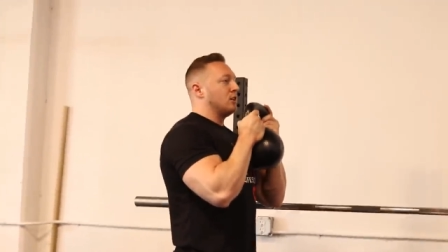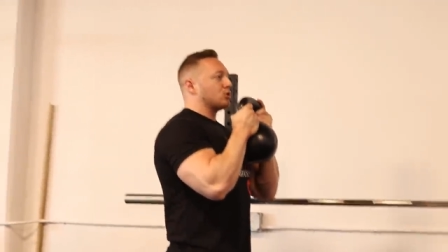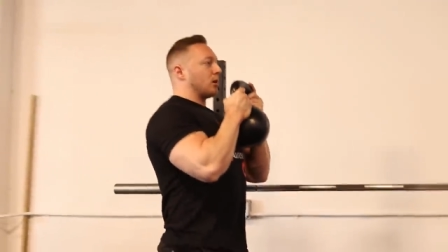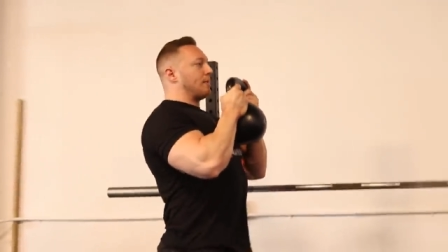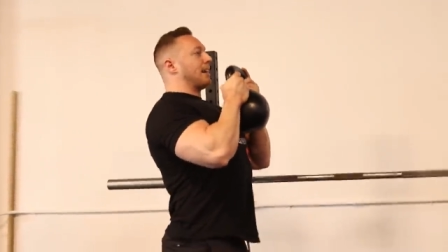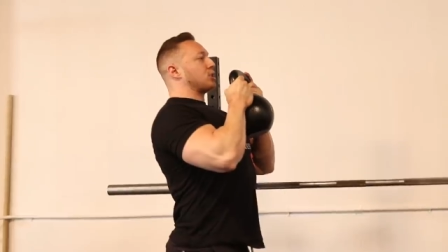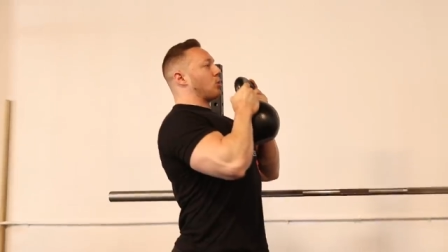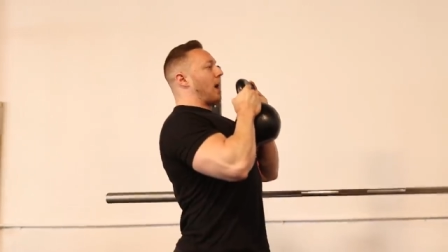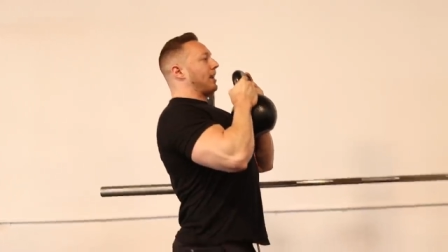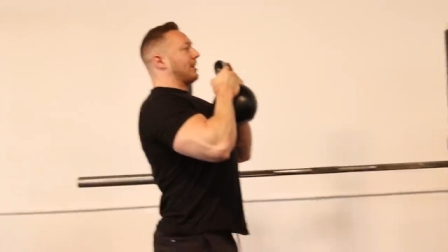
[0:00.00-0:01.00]
So I'm not
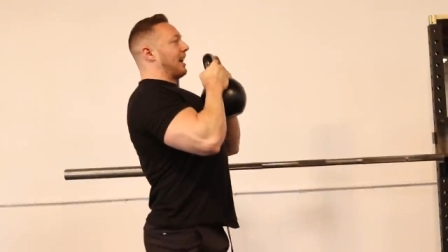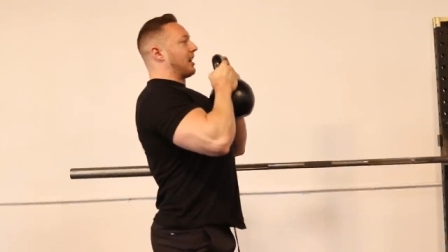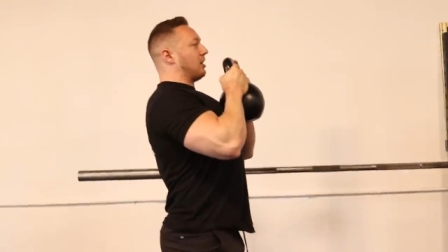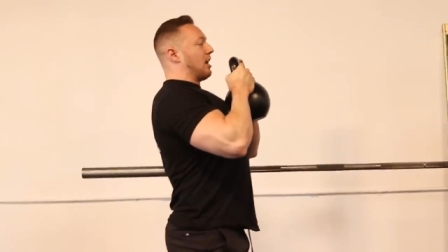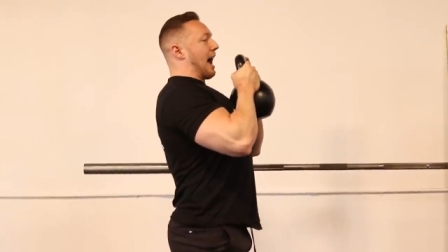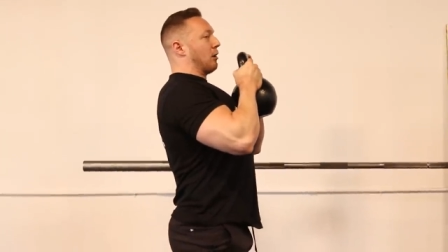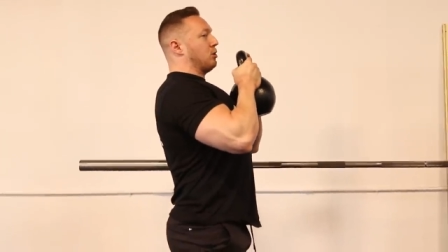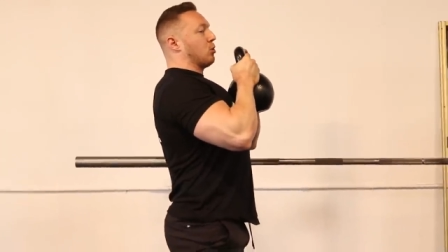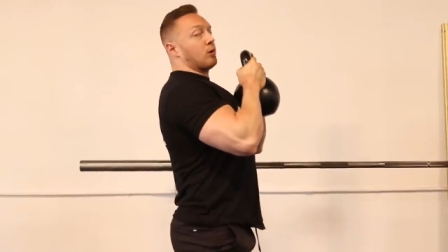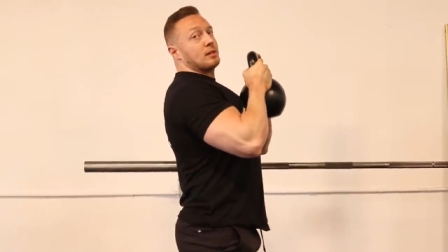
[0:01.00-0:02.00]
squatting like how
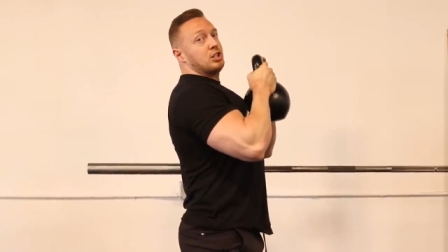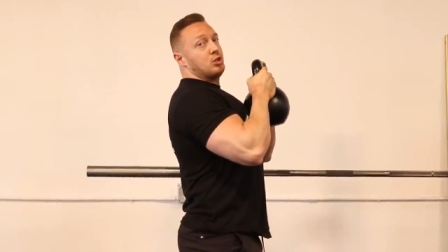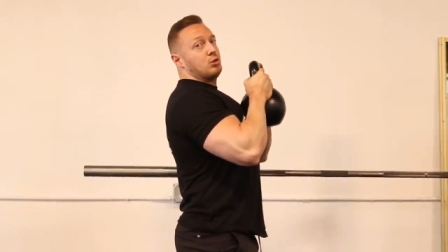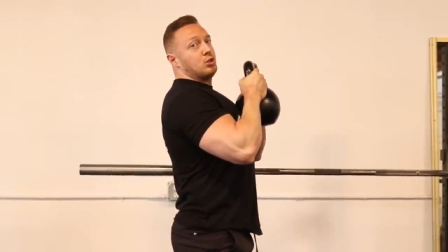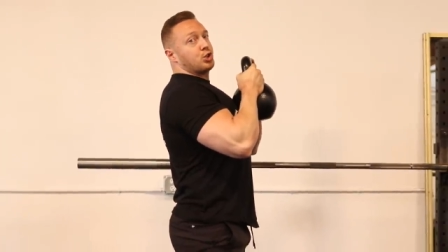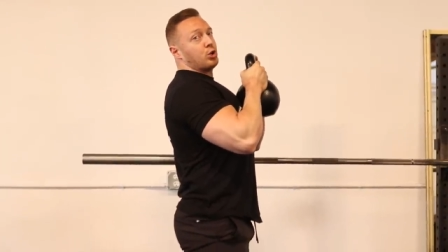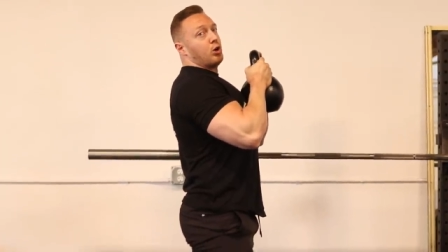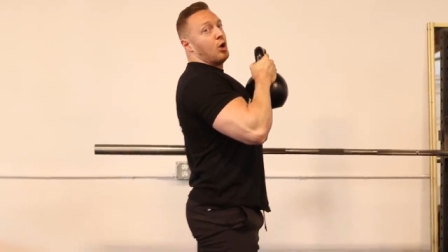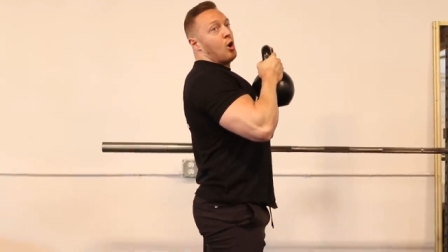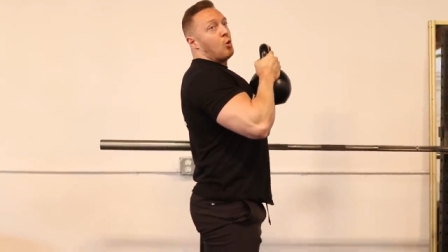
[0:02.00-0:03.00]
you normally do,
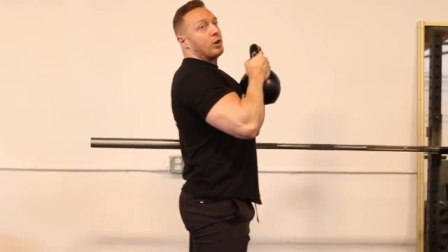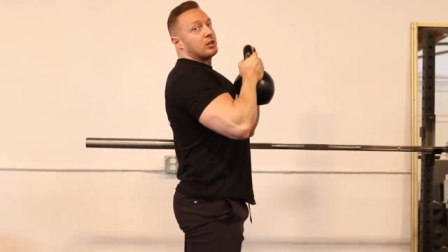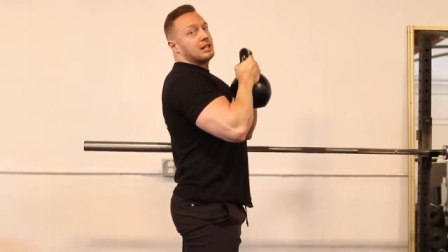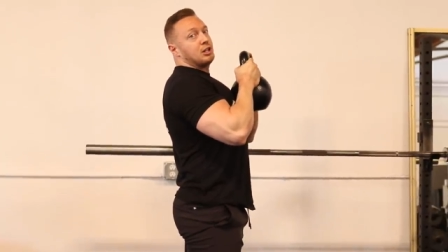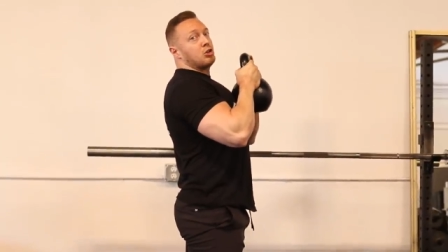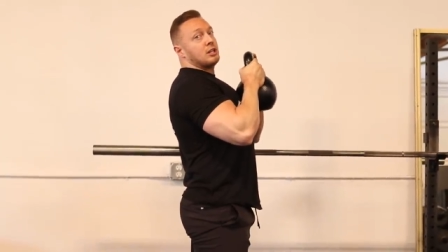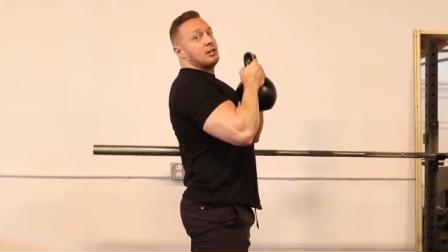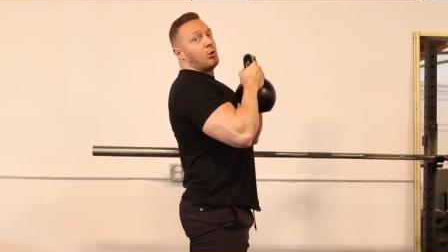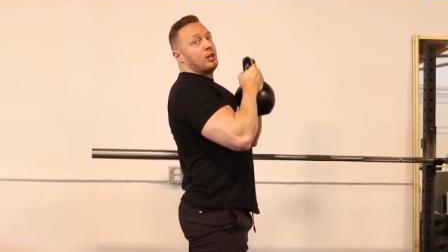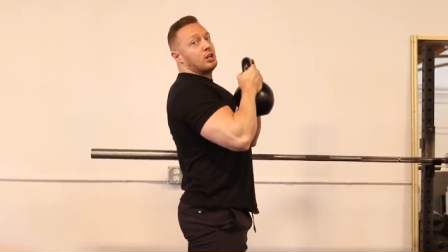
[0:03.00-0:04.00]
neutral. We're
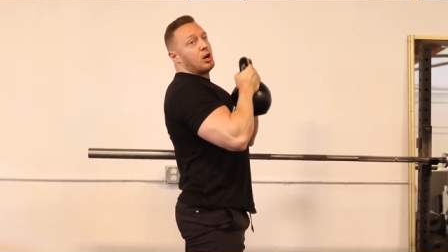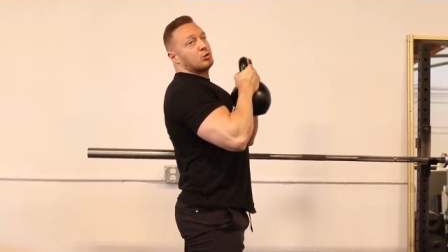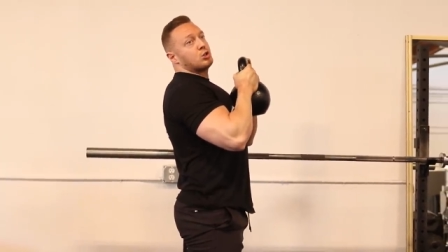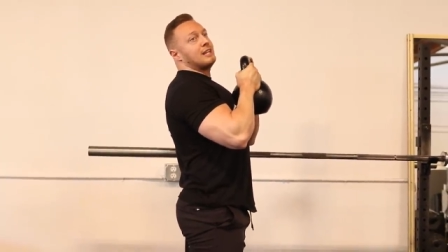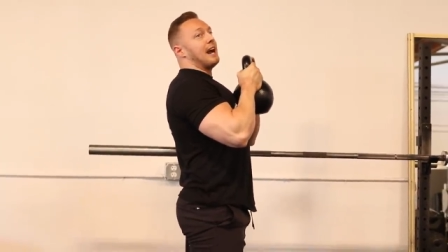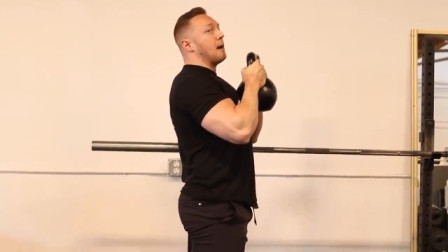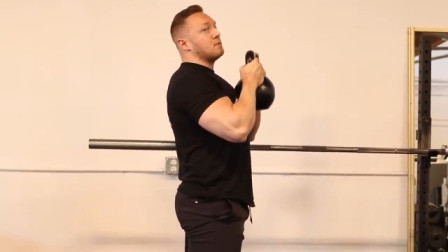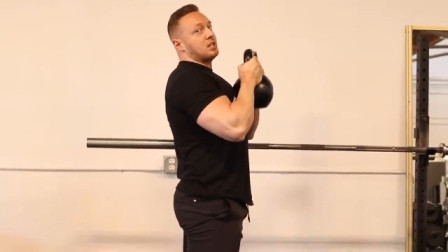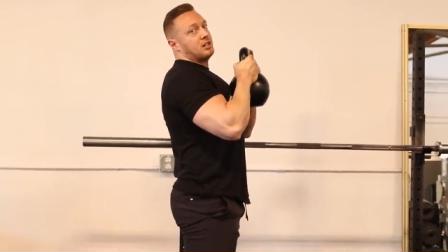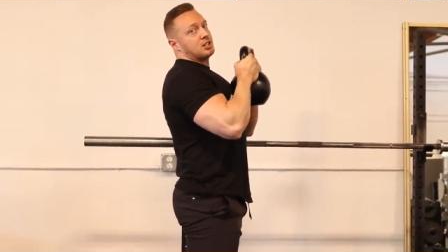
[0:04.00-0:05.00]
literally going to go to the
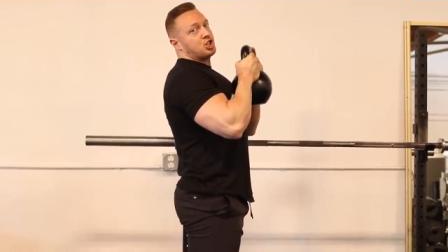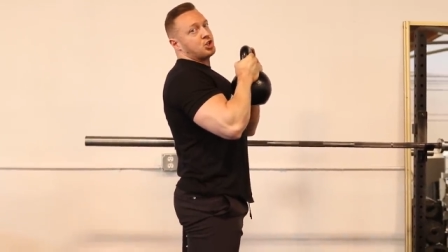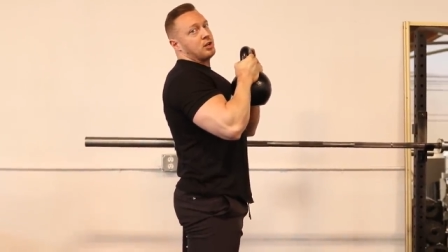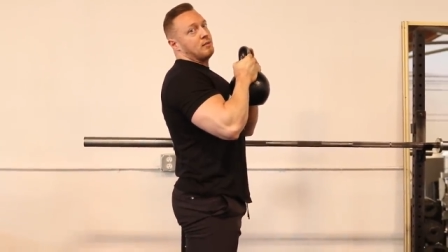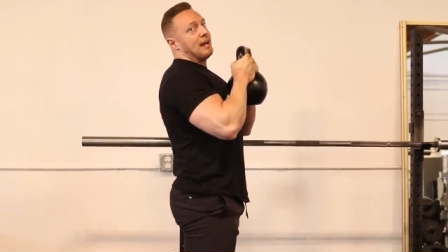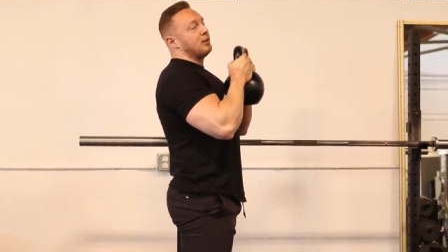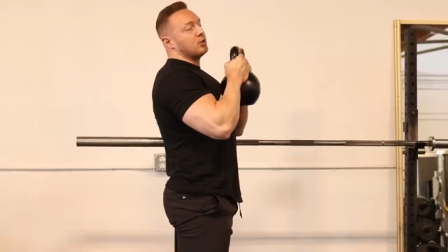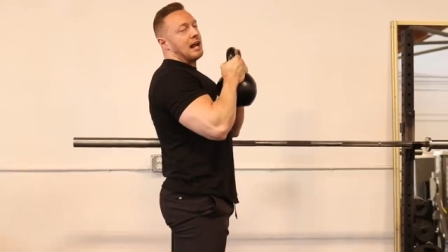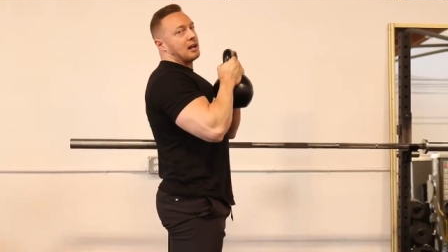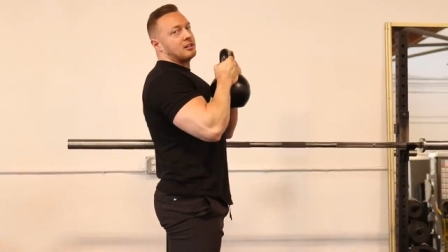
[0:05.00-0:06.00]
opposite extreme, and
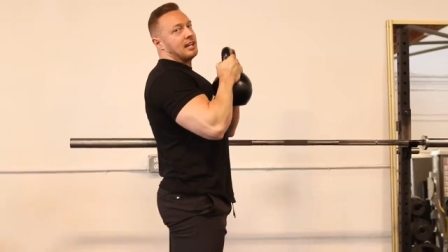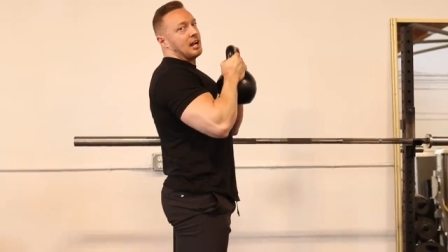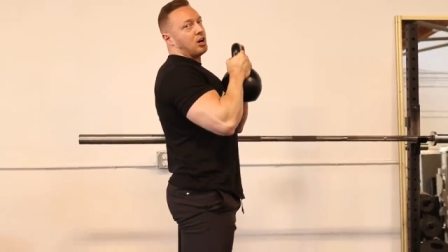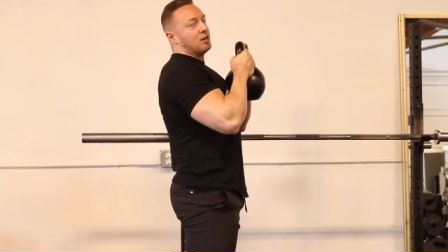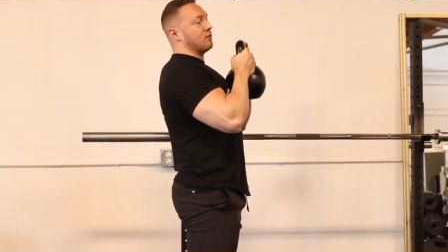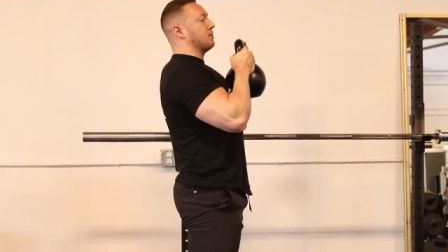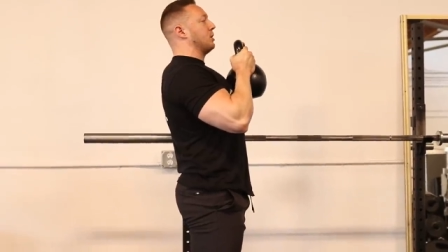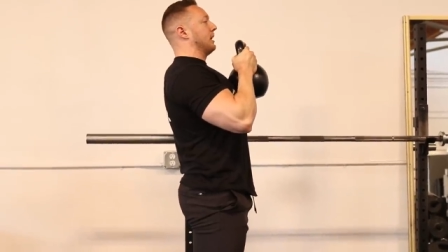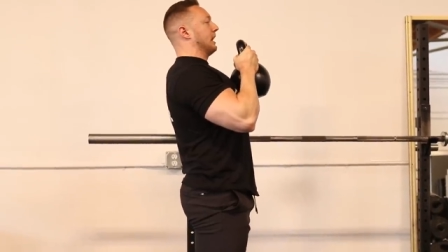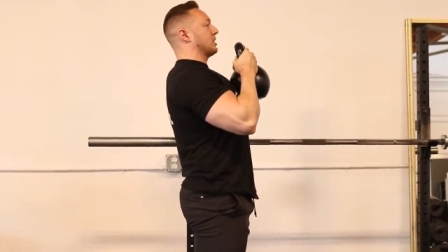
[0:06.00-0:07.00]
you're not gonna get hurt from
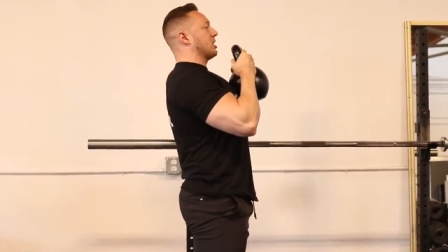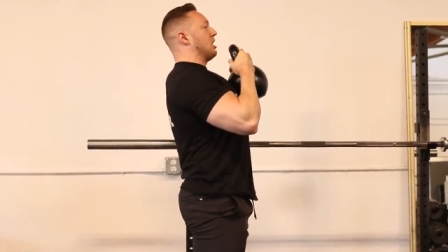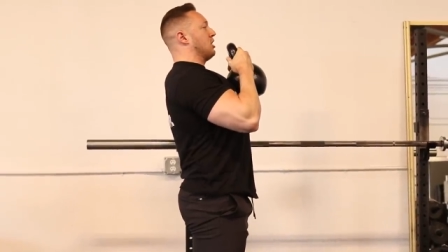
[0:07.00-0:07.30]
doing this.